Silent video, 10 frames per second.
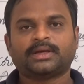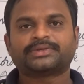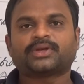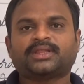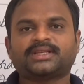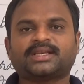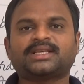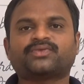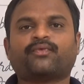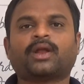So this
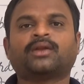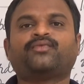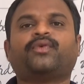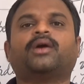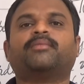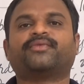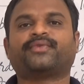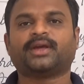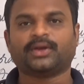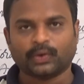is one form of
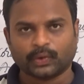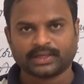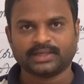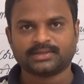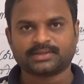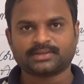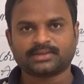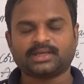a notice.